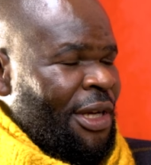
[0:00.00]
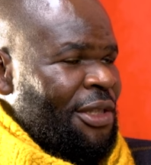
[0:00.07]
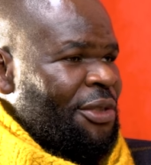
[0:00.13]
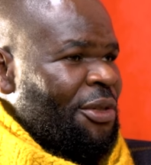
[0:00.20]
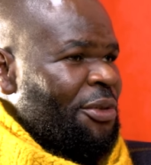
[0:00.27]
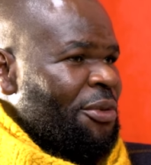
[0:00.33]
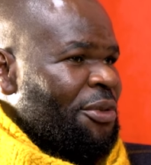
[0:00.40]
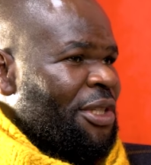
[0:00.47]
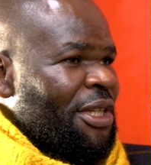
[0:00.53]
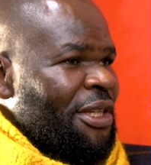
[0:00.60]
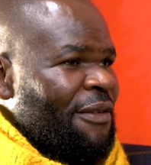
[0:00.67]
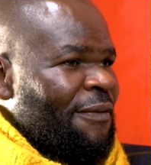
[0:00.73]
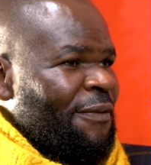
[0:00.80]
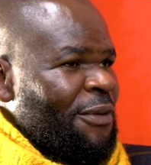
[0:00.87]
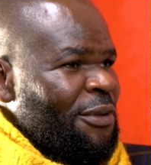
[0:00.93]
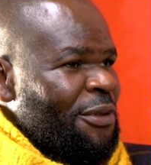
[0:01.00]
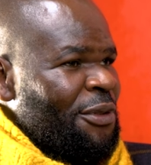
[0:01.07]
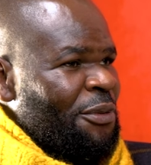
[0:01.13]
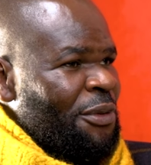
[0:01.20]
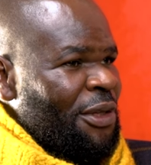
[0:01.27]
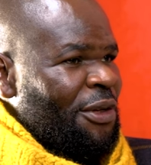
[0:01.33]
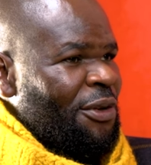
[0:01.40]
saw you taking photos
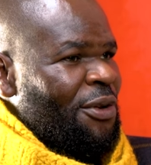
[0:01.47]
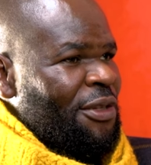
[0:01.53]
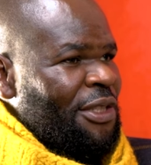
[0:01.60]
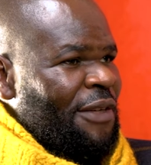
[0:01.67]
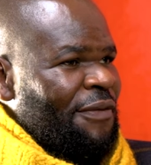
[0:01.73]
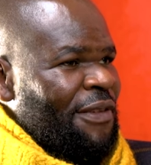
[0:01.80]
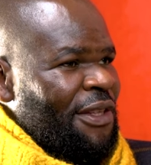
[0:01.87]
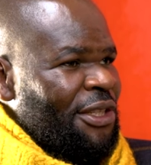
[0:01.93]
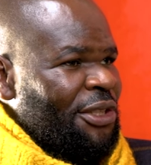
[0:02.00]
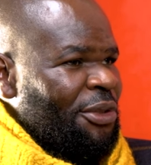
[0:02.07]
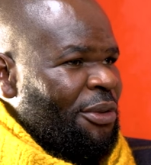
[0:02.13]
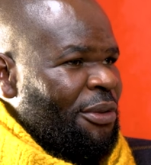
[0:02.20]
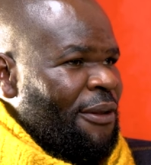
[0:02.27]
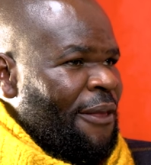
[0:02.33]
with the crocs after the show